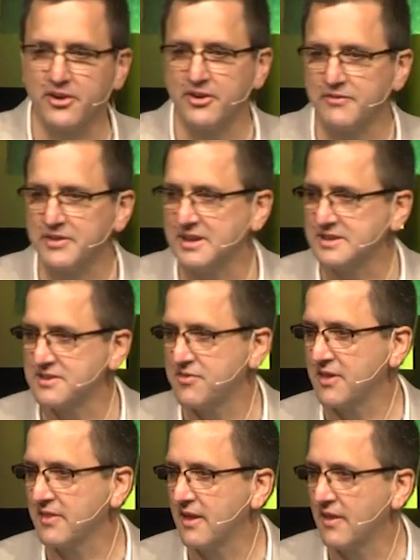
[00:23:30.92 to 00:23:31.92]
enough, he does a
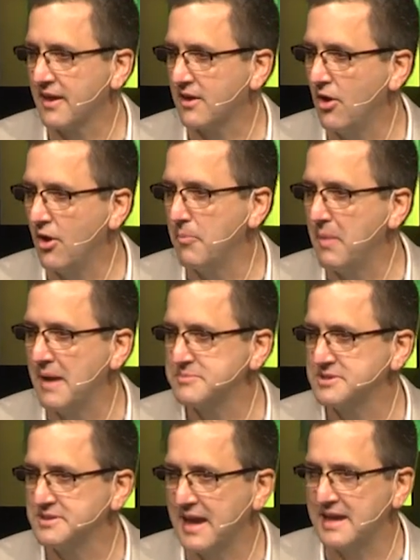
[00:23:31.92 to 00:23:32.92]
thing that like all moms
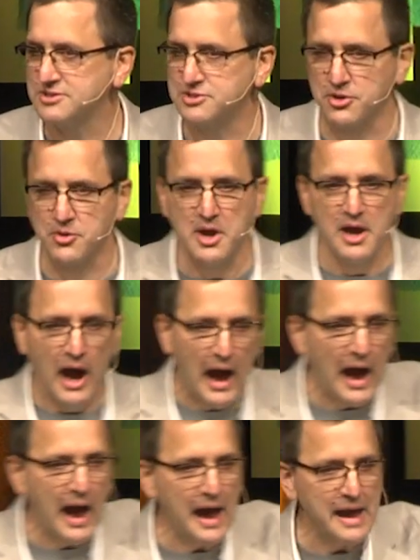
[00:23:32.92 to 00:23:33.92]
and dads do.
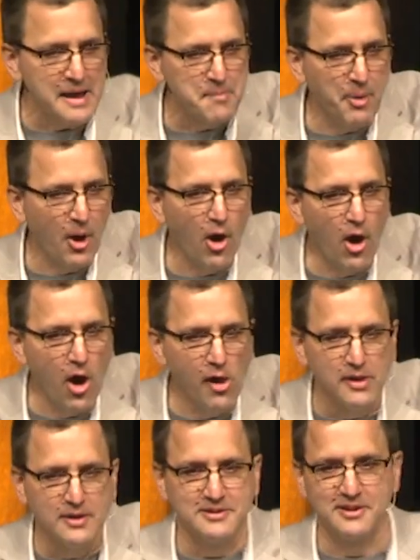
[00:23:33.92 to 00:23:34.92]
I,
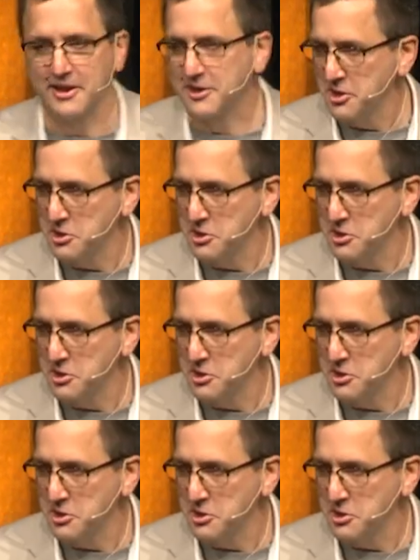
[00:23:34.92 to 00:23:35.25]
Paul, like